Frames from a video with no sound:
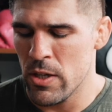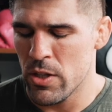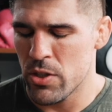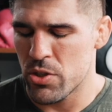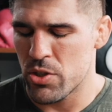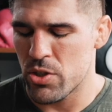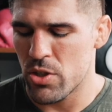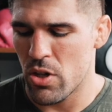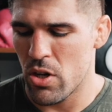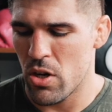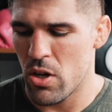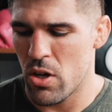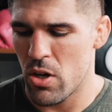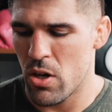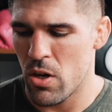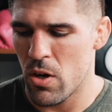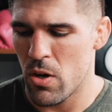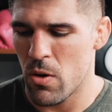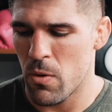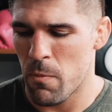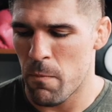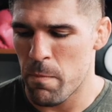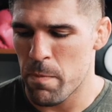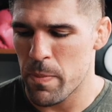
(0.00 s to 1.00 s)
So
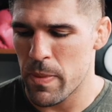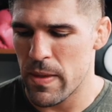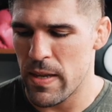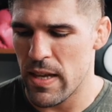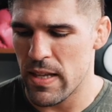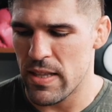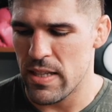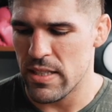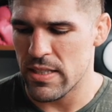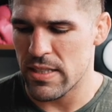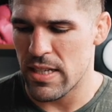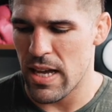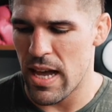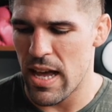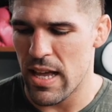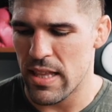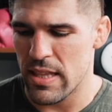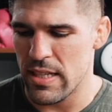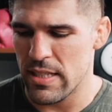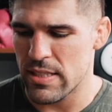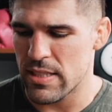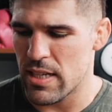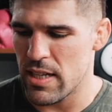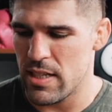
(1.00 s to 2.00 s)
yeah,
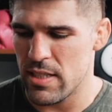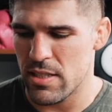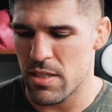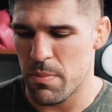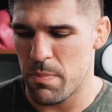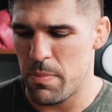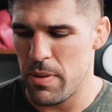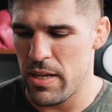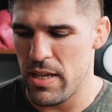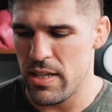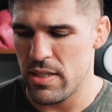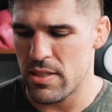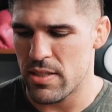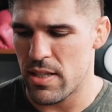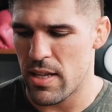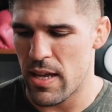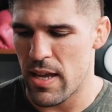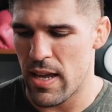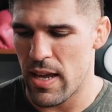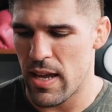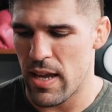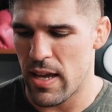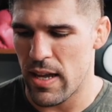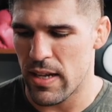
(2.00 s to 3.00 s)
this kid is a beast,
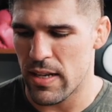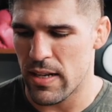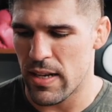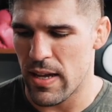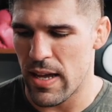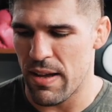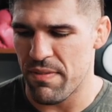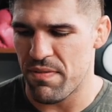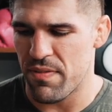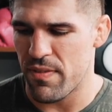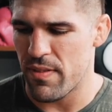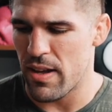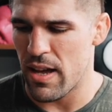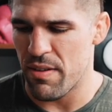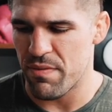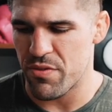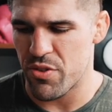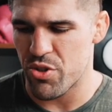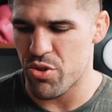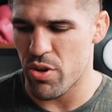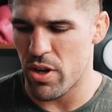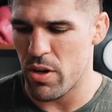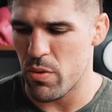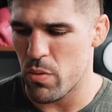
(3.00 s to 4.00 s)
and
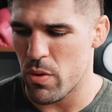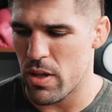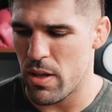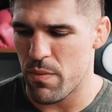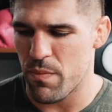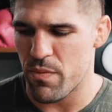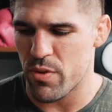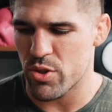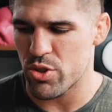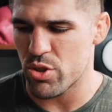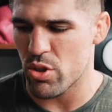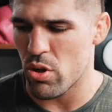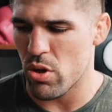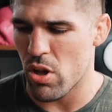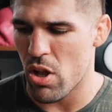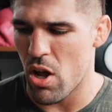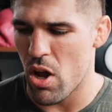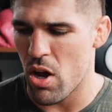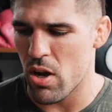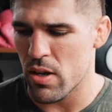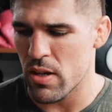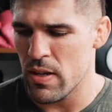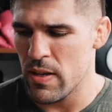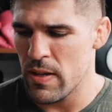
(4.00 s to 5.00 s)
I've trained with him for so
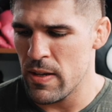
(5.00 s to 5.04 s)
long.